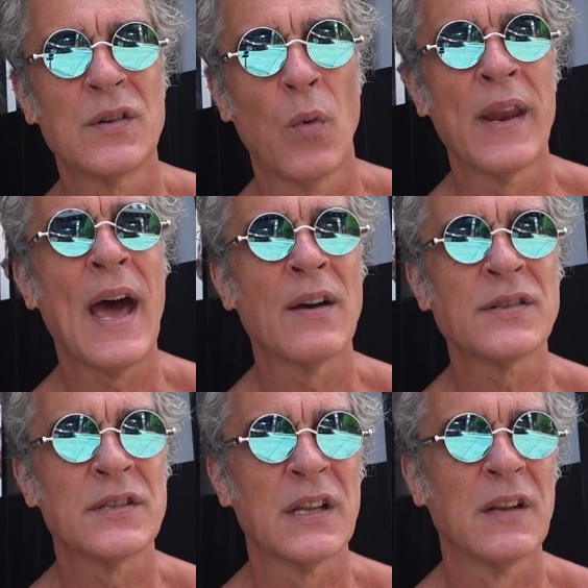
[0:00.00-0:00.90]
one
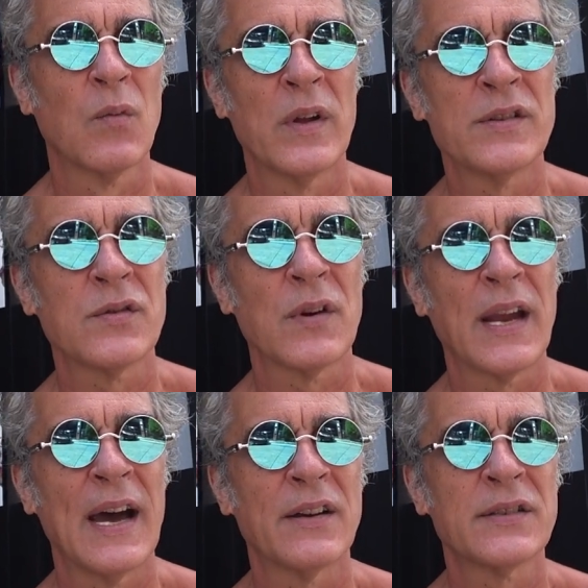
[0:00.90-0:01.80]
house is a little one-story
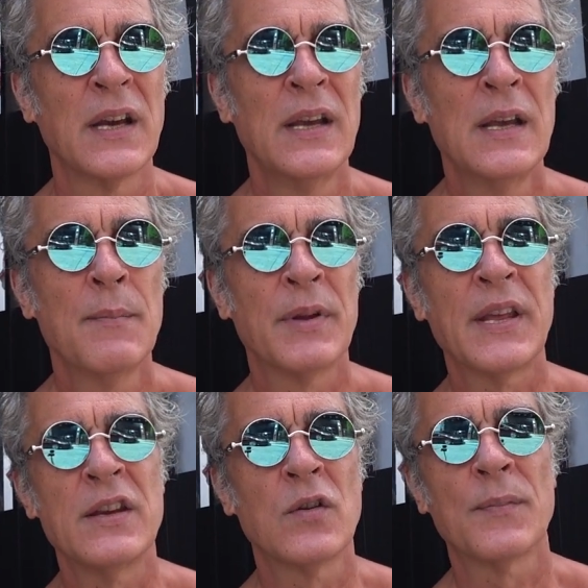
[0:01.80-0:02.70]
house, but
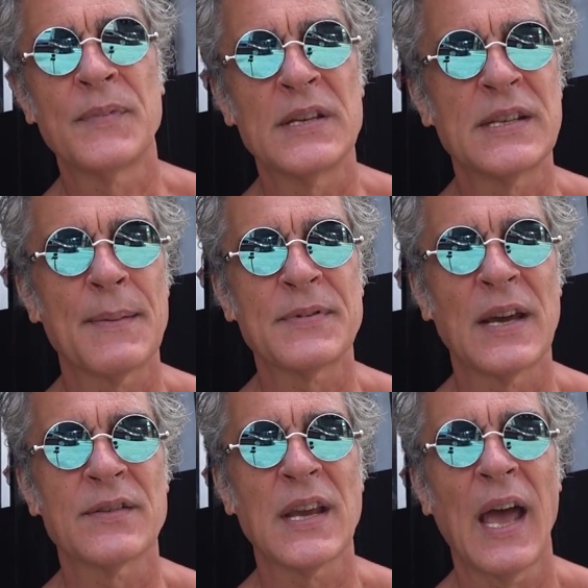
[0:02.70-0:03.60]
then you go up these steps
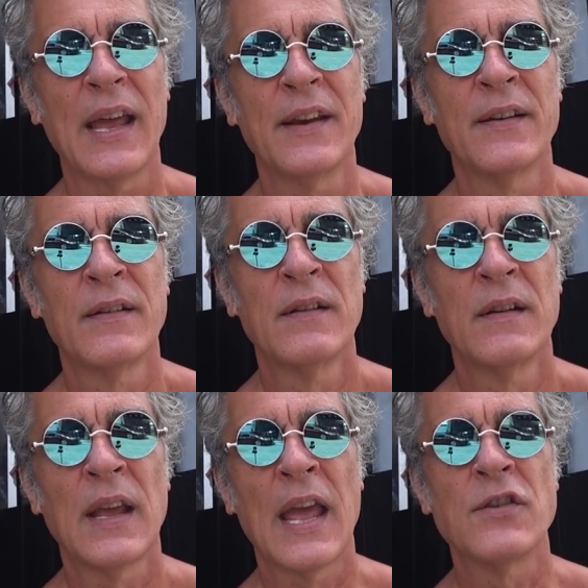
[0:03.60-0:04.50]
outside
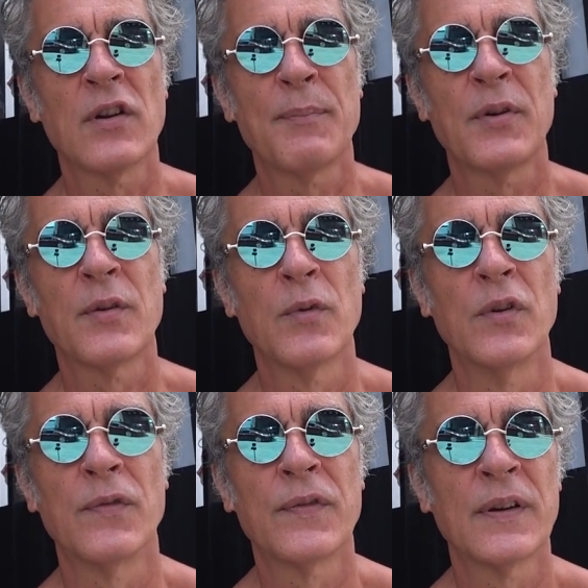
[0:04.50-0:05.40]
and you're up on the
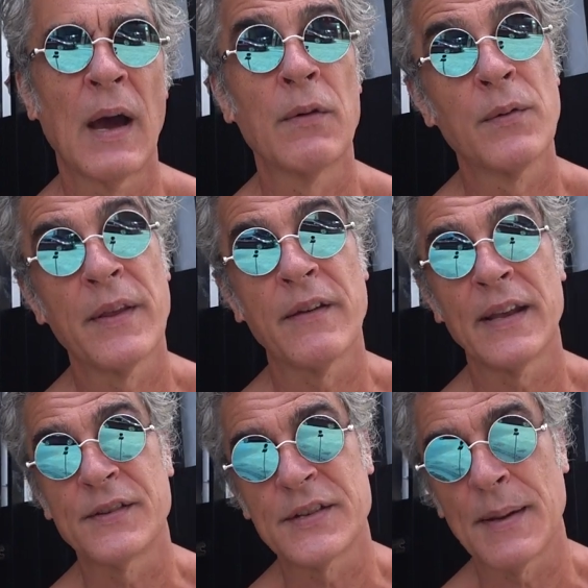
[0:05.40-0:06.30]
roof. I would have rather had
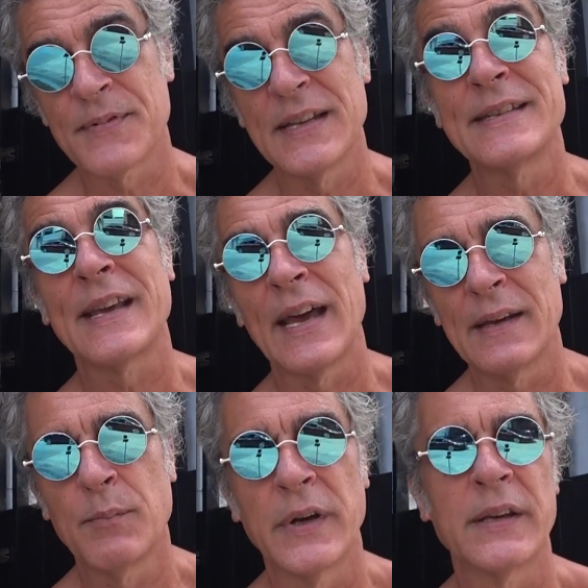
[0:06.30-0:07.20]
the steps inside,
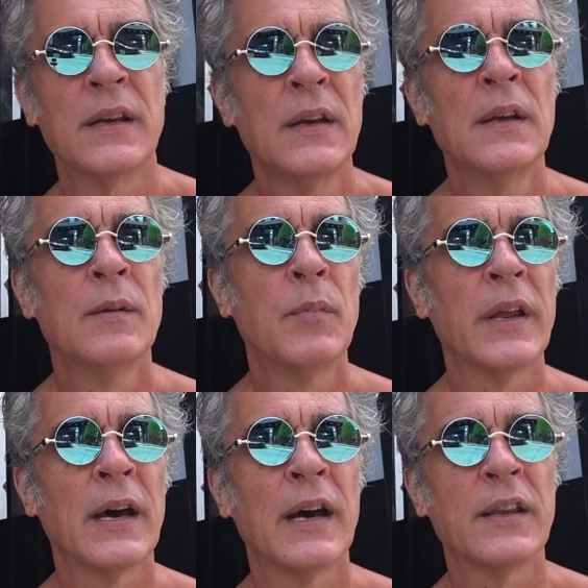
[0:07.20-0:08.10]
but
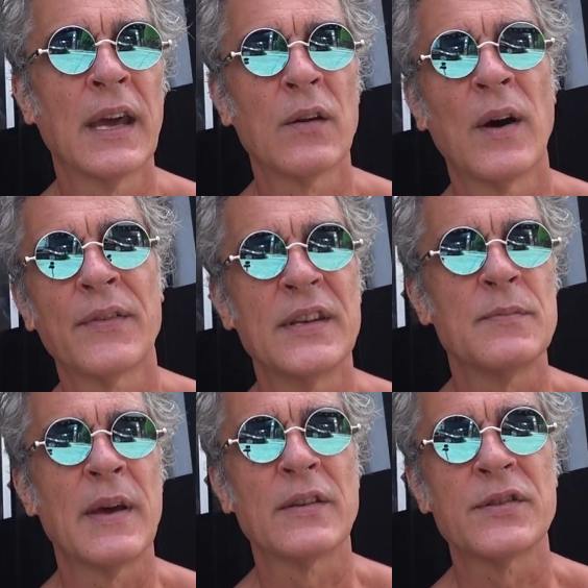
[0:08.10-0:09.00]
you got to go out
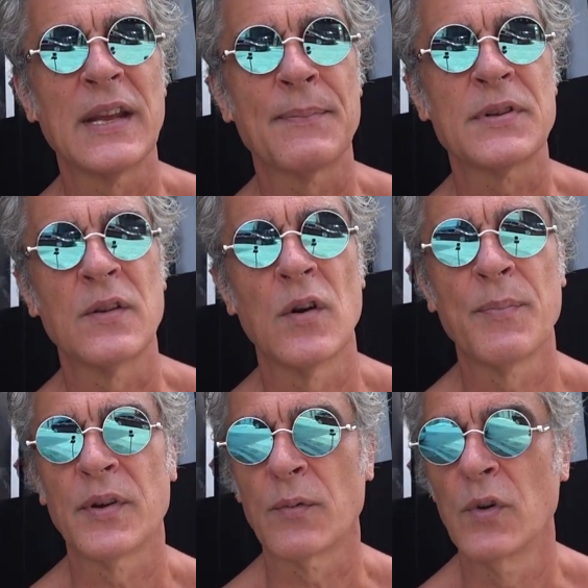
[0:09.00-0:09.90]
these metal steps and go up
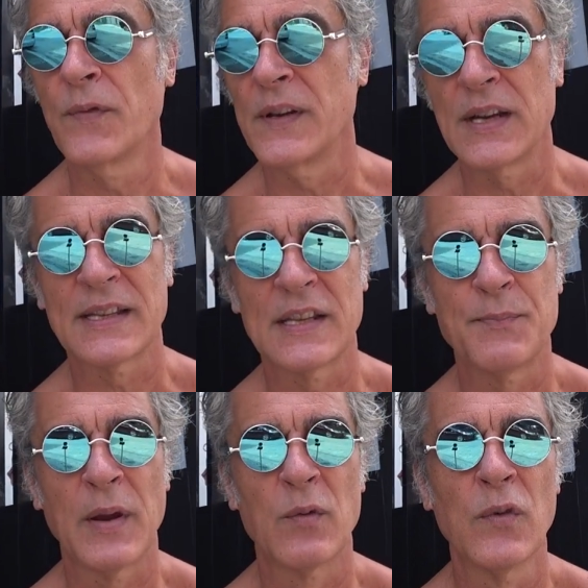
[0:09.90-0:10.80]
on the roof, and you got this
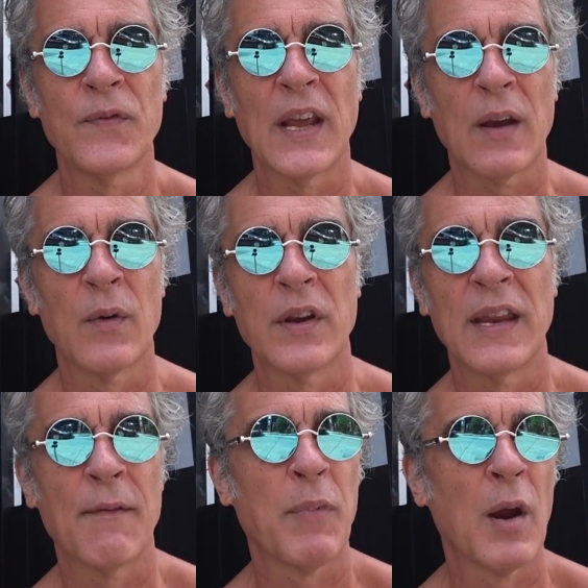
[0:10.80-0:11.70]
big roof deck where you can
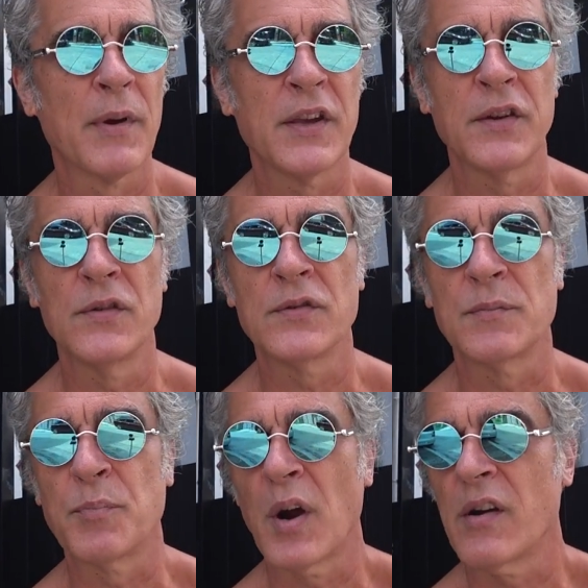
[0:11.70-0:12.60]
have barbecues
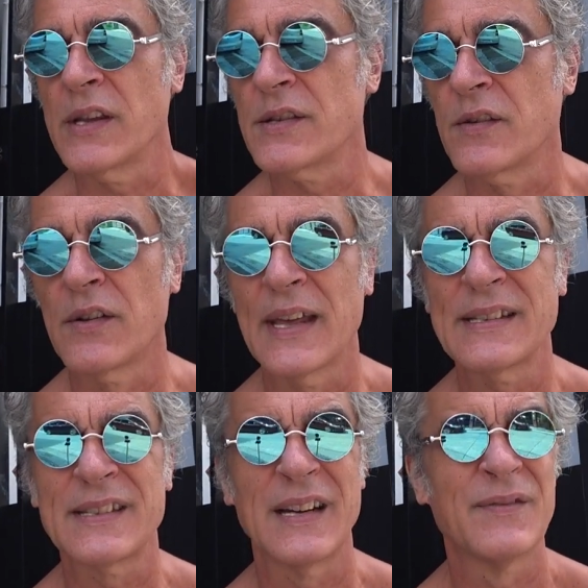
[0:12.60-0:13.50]
and parties and all that
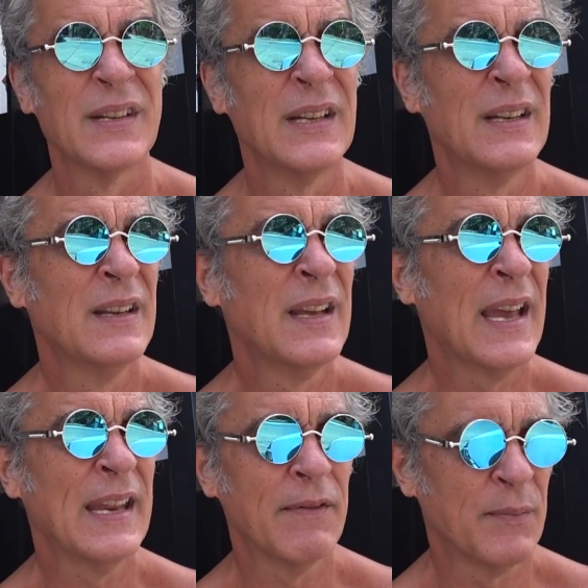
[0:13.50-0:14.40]
stuff,
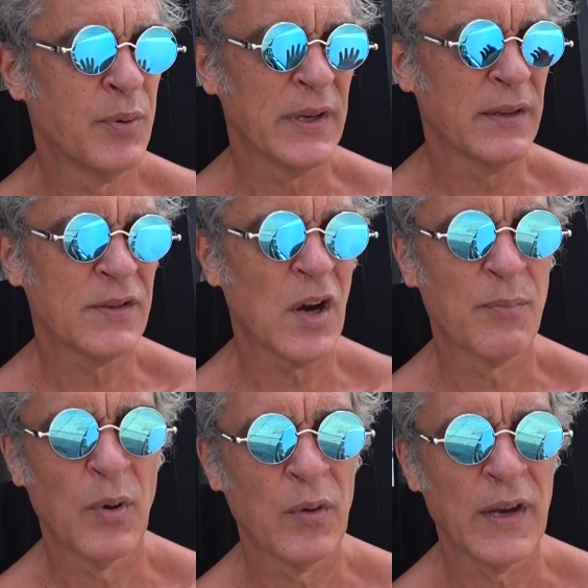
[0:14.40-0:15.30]
and even put a
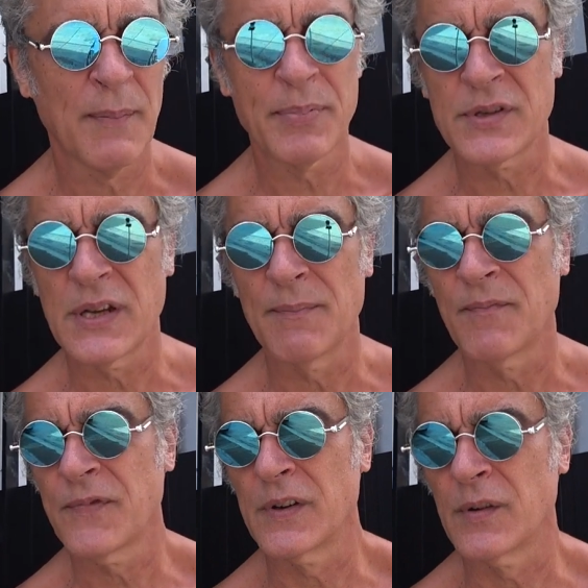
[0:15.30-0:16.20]
tarpaulin up or
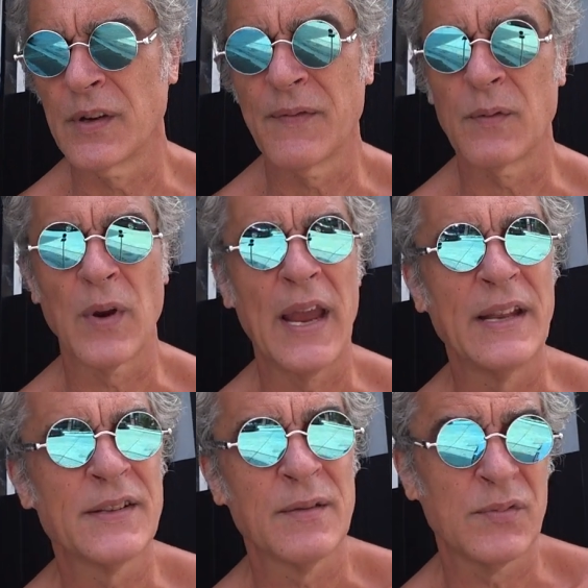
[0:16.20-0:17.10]
something for if it
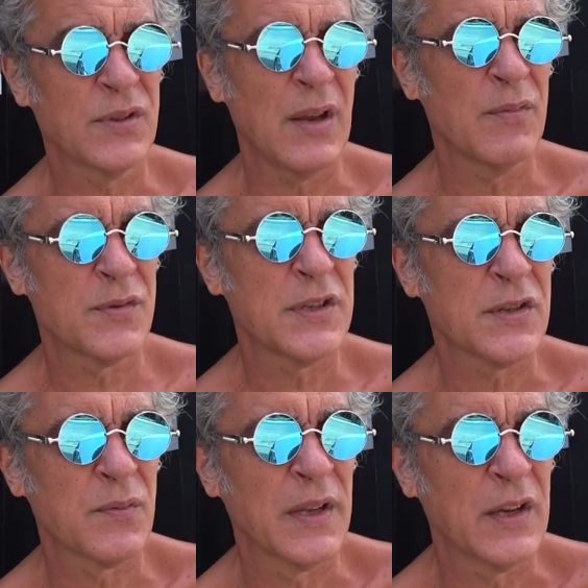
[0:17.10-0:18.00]
rains. It was
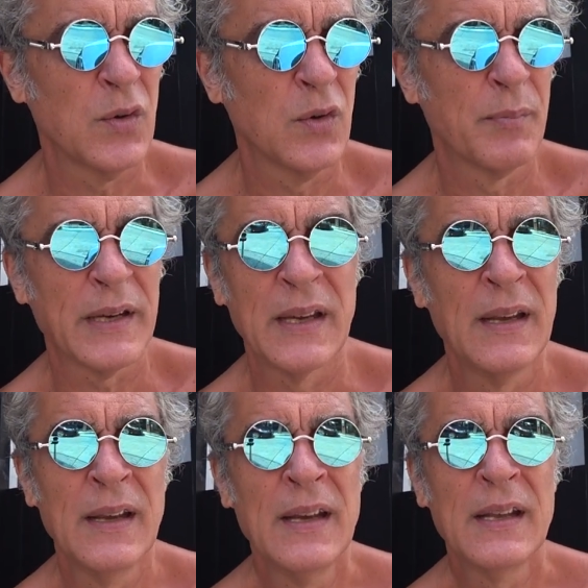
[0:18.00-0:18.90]
just really cool. But
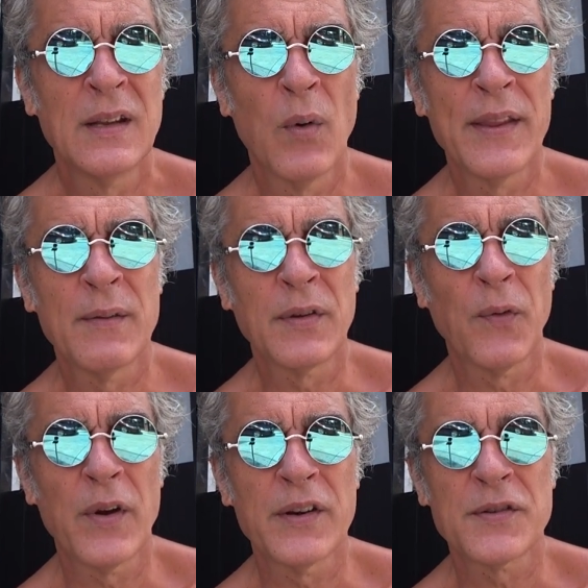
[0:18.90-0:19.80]
the one that was
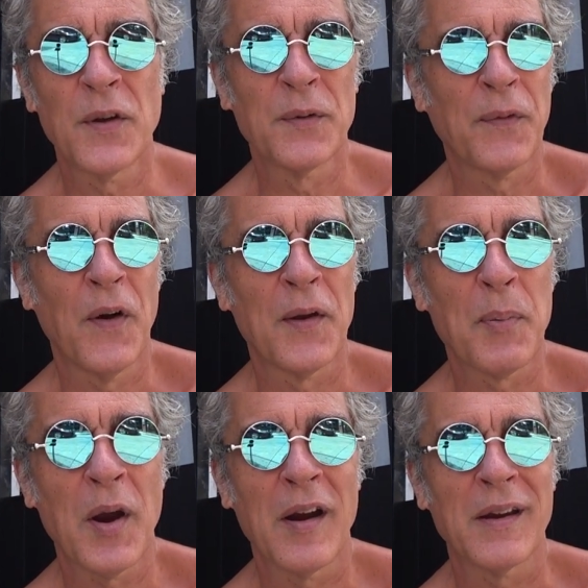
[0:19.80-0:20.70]
4 years old was falling
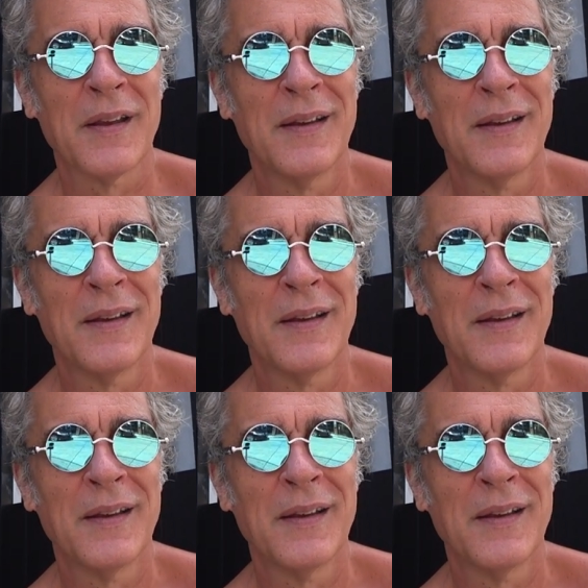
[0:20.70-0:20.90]
apart.